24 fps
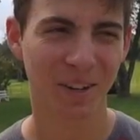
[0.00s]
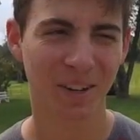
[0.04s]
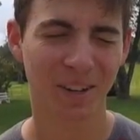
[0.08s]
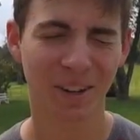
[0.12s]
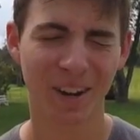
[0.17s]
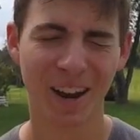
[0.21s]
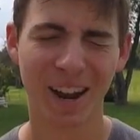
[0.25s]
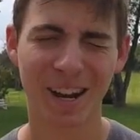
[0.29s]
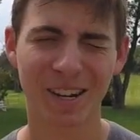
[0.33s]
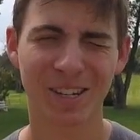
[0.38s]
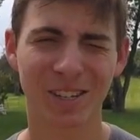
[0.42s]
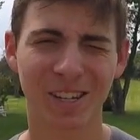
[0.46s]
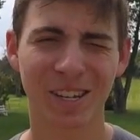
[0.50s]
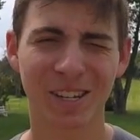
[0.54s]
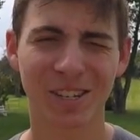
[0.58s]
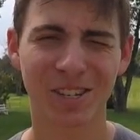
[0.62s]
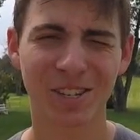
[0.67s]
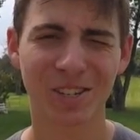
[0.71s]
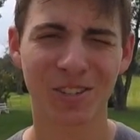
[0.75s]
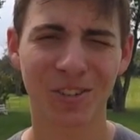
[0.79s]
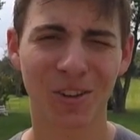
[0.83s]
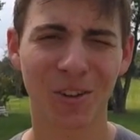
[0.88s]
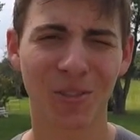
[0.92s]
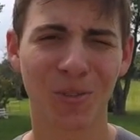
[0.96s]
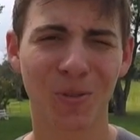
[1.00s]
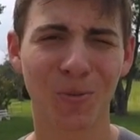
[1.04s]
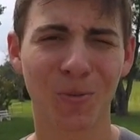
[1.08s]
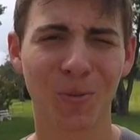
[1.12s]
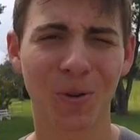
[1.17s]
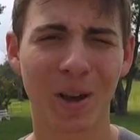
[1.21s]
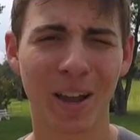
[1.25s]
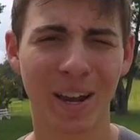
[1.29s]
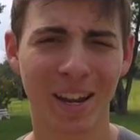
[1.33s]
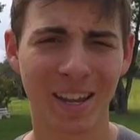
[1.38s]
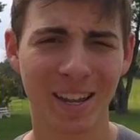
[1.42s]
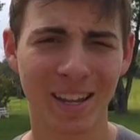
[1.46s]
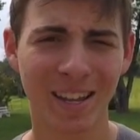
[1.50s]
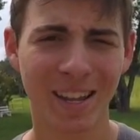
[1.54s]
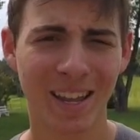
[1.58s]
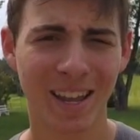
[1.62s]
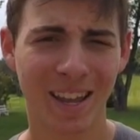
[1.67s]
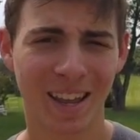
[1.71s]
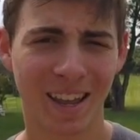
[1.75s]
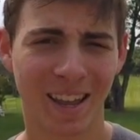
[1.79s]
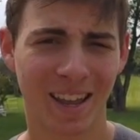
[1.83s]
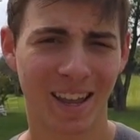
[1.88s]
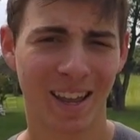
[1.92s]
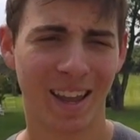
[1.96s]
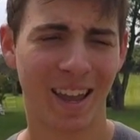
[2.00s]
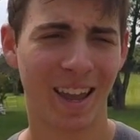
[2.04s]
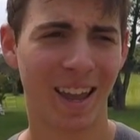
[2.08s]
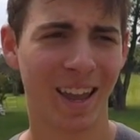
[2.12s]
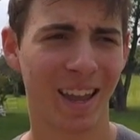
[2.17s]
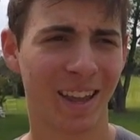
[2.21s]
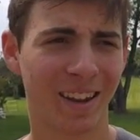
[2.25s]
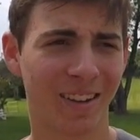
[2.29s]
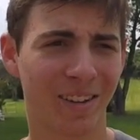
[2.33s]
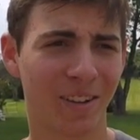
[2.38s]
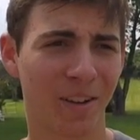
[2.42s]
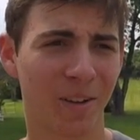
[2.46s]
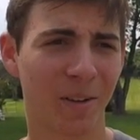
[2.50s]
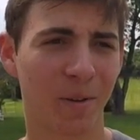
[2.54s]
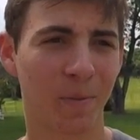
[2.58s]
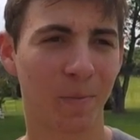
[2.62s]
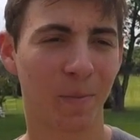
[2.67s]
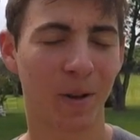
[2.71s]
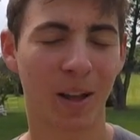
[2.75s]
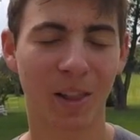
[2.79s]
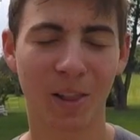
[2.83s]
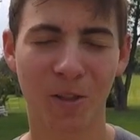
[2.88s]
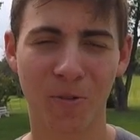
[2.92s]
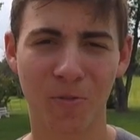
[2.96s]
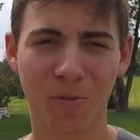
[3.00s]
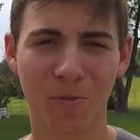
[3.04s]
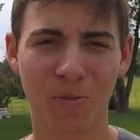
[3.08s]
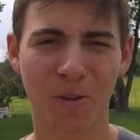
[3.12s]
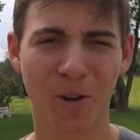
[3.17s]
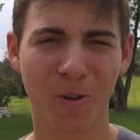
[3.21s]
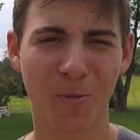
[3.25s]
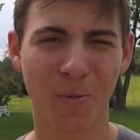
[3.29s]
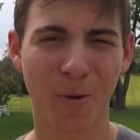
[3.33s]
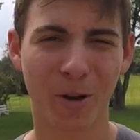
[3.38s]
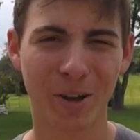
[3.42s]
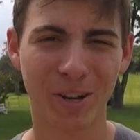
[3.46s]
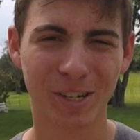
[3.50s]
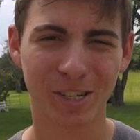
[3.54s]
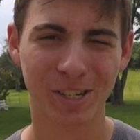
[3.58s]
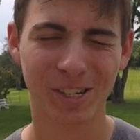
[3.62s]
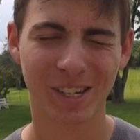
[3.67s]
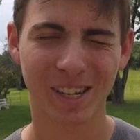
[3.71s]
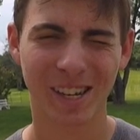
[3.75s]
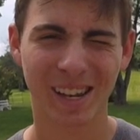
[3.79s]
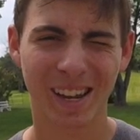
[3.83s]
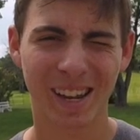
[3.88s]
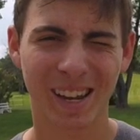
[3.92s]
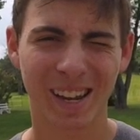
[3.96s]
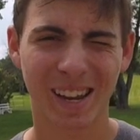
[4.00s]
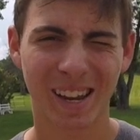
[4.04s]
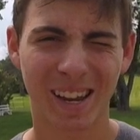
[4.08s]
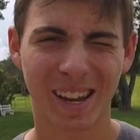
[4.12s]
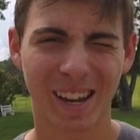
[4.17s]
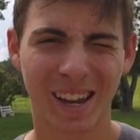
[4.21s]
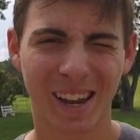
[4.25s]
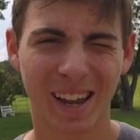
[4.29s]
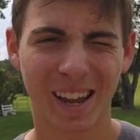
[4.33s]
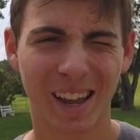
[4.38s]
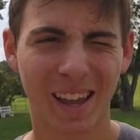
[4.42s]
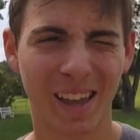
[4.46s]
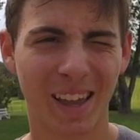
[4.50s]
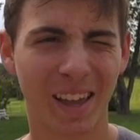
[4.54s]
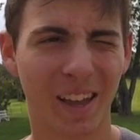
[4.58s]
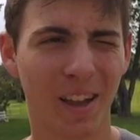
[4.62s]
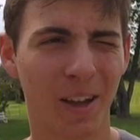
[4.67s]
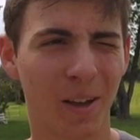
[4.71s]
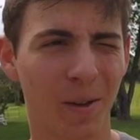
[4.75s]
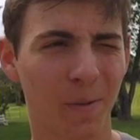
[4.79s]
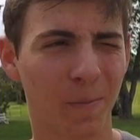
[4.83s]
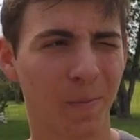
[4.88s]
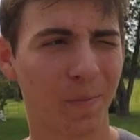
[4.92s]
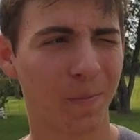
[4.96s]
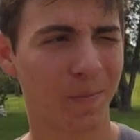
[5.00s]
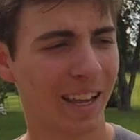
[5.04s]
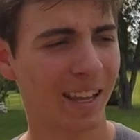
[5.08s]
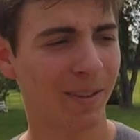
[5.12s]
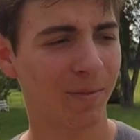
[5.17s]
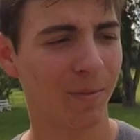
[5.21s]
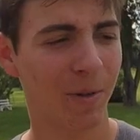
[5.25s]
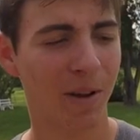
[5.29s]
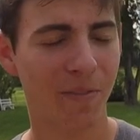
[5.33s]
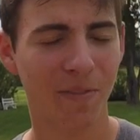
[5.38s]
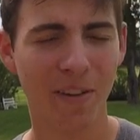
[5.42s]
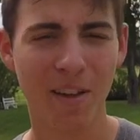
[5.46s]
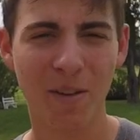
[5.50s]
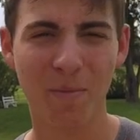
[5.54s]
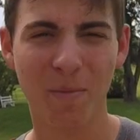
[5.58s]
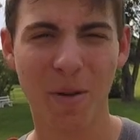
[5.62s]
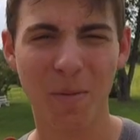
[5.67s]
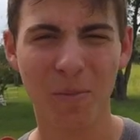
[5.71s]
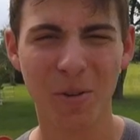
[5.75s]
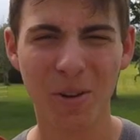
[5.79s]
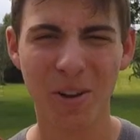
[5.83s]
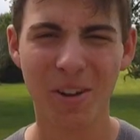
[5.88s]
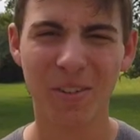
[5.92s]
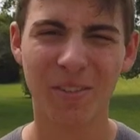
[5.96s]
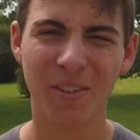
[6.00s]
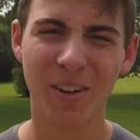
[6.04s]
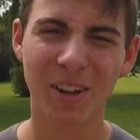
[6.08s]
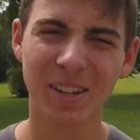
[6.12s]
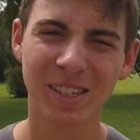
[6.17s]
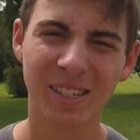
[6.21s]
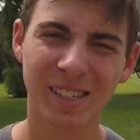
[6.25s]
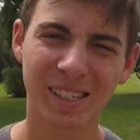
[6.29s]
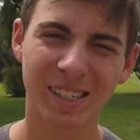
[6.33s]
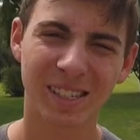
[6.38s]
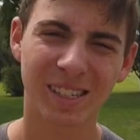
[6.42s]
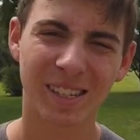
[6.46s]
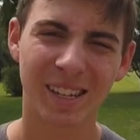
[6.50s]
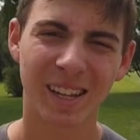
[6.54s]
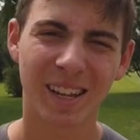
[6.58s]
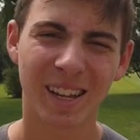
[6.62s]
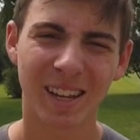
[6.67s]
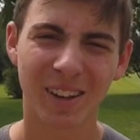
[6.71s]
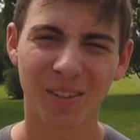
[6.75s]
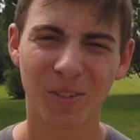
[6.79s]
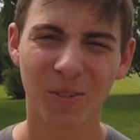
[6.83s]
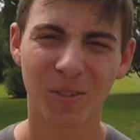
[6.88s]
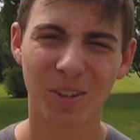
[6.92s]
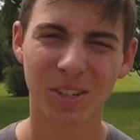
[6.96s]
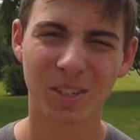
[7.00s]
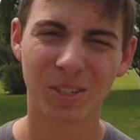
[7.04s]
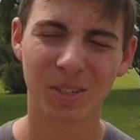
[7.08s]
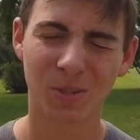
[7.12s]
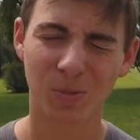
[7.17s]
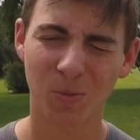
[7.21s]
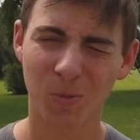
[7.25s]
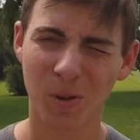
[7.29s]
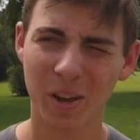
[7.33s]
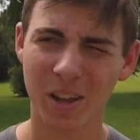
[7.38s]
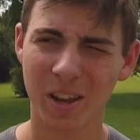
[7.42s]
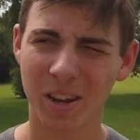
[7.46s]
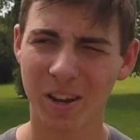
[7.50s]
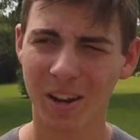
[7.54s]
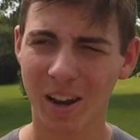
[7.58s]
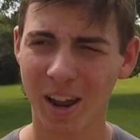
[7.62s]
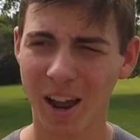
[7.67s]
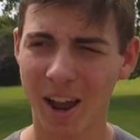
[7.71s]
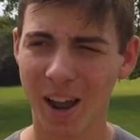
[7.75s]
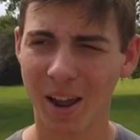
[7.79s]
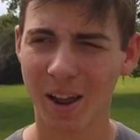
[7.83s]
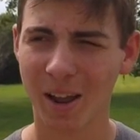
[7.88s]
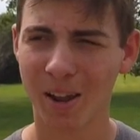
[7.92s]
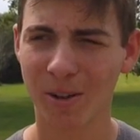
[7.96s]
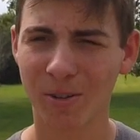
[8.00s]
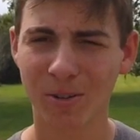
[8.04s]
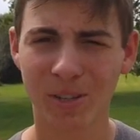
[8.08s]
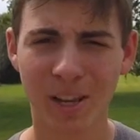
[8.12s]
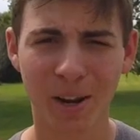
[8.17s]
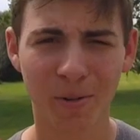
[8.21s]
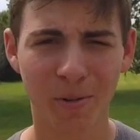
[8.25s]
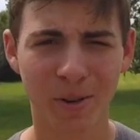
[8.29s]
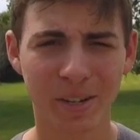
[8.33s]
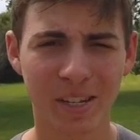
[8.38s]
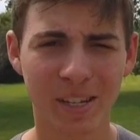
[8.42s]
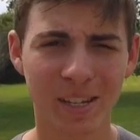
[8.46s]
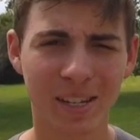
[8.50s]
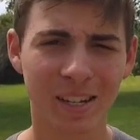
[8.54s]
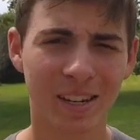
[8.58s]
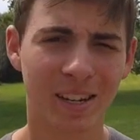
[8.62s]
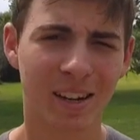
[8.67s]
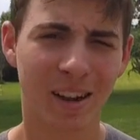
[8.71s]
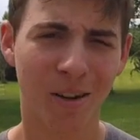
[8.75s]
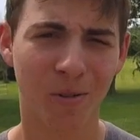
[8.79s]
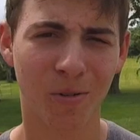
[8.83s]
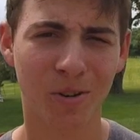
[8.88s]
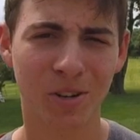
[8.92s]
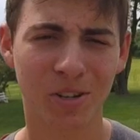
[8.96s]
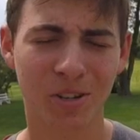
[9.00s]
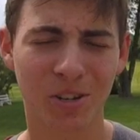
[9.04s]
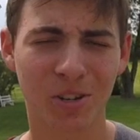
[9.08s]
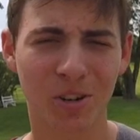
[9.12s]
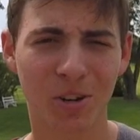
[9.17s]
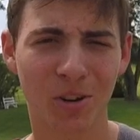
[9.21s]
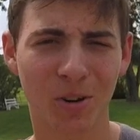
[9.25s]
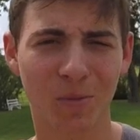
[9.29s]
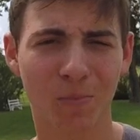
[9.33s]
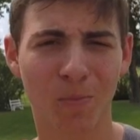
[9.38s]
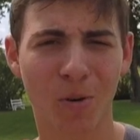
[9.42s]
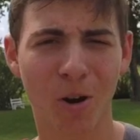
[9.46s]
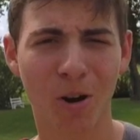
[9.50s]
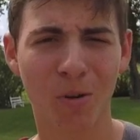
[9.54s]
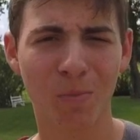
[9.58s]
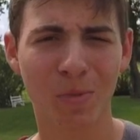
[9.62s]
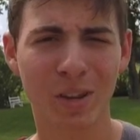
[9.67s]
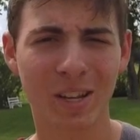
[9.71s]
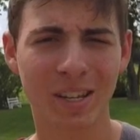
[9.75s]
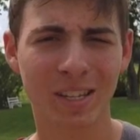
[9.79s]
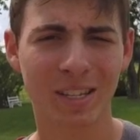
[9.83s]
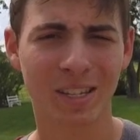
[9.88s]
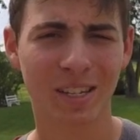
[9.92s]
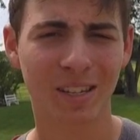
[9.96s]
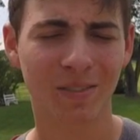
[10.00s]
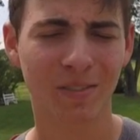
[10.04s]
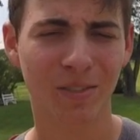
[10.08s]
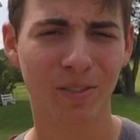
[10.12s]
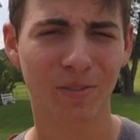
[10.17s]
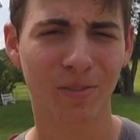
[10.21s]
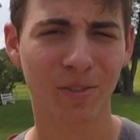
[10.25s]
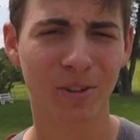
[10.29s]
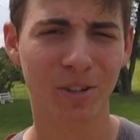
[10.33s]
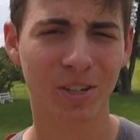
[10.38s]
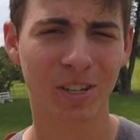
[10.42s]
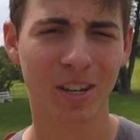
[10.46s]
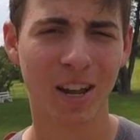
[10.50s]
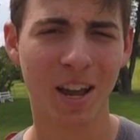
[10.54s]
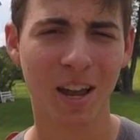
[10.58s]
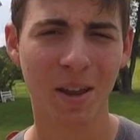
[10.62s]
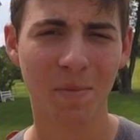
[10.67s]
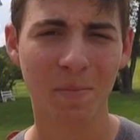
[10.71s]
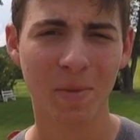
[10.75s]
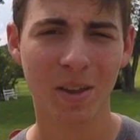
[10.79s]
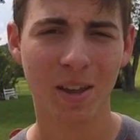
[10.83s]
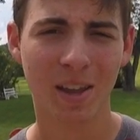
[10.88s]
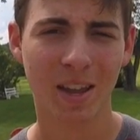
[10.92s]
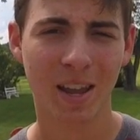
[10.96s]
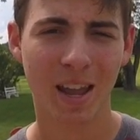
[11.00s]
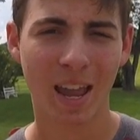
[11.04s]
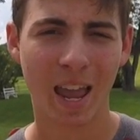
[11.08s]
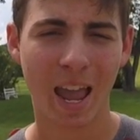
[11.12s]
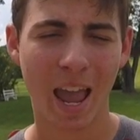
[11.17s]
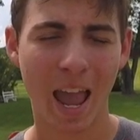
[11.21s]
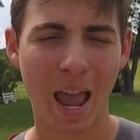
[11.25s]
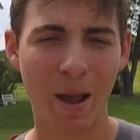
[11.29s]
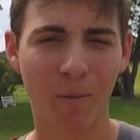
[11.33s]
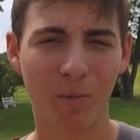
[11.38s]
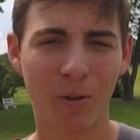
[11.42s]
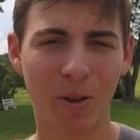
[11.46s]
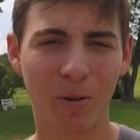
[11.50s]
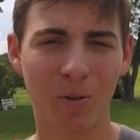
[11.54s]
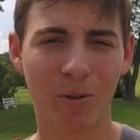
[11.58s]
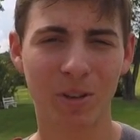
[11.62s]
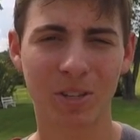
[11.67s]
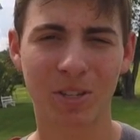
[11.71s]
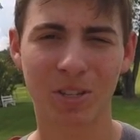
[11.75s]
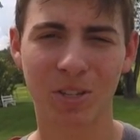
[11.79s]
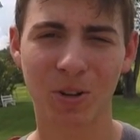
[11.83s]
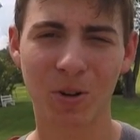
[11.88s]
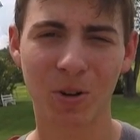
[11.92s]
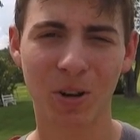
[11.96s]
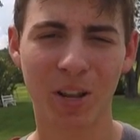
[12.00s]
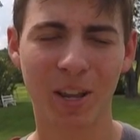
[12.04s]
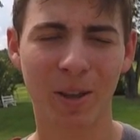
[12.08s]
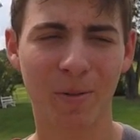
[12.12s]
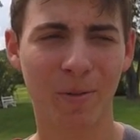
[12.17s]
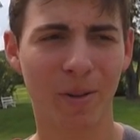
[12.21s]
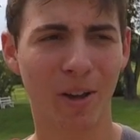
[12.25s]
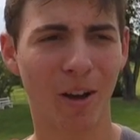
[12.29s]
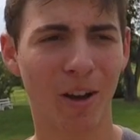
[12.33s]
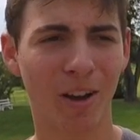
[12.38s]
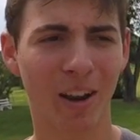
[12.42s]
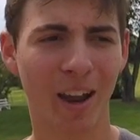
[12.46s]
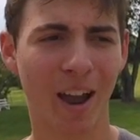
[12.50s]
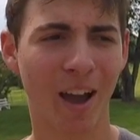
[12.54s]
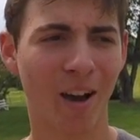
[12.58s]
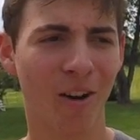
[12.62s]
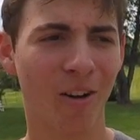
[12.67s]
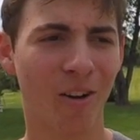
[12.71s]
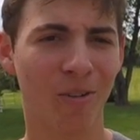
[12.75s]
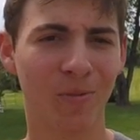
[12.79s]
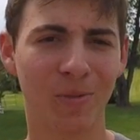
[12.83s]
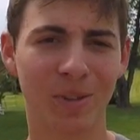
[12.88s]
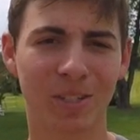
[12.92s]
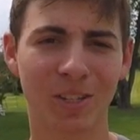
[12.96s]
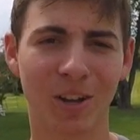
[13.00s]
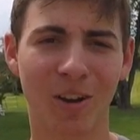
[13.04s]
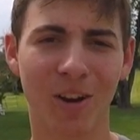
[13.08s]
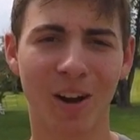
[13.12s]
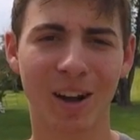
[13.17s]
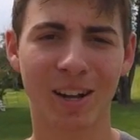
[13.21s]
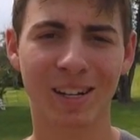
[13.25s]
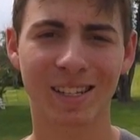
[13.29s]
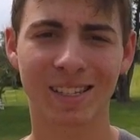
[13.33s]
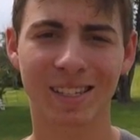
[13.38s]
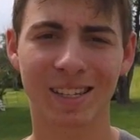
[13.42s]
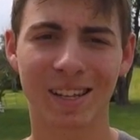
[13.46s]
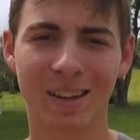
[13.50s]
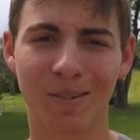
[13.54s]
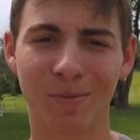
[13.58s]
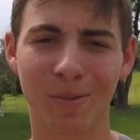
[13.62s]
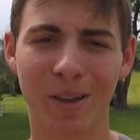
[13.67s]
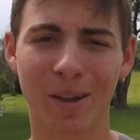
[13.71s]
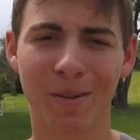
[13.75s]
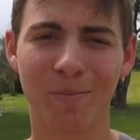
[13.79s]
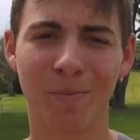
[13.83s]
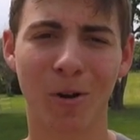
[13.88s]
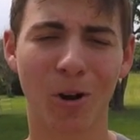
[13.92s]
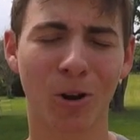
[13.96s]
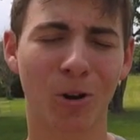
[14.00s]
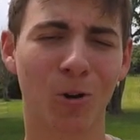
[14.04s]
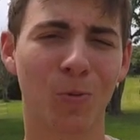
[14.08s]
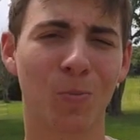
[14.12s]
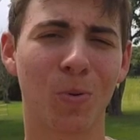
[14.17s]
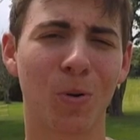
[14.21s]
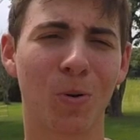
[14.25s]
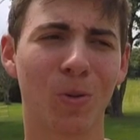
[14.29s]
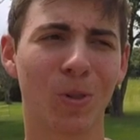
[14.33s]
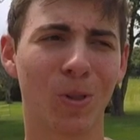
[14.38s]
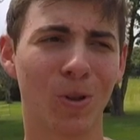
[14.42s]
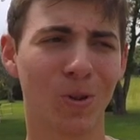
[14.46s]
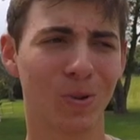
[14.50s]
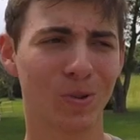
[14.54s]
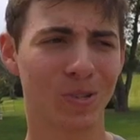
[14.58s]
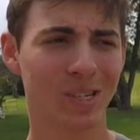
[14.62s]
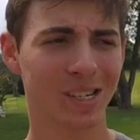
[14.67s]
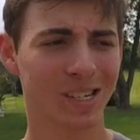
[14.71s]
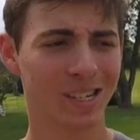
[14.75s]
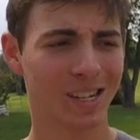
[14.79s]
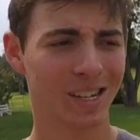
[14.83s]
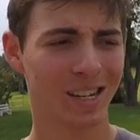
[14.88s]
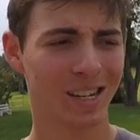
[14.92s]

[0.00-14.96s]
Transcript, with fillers: congratulations on the wedding and um, i love you very much um, and my favorite memory of us was when I was kind of recent. I went to your apartment for the first time, and we went scooting. We hung out and we talked, and we had Marco Polos,